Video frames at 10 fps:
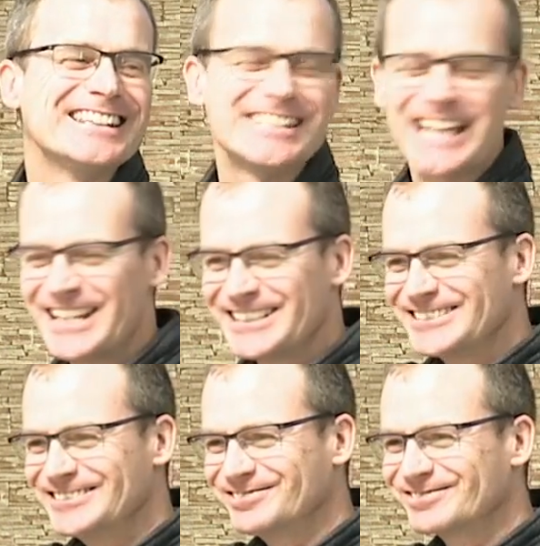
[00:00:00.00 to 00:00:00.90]
The
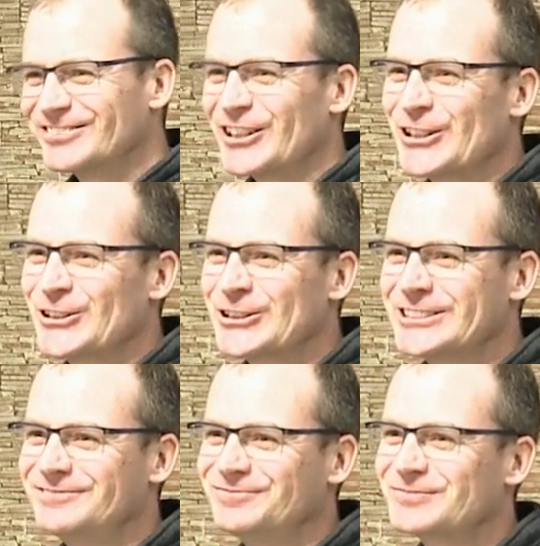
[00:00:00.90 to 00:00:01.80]
sun. Very
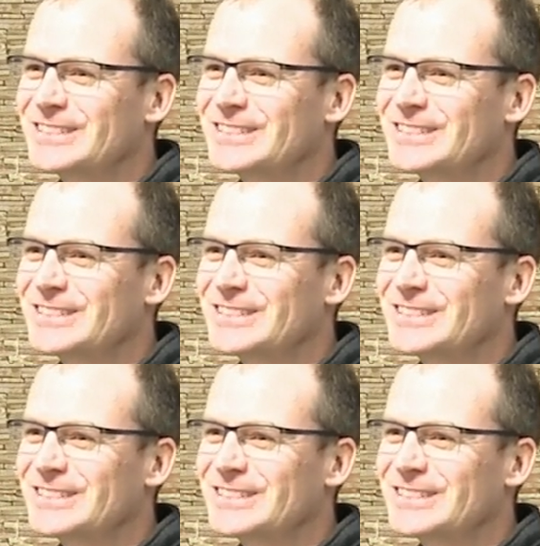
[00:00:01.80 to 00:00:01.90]
good.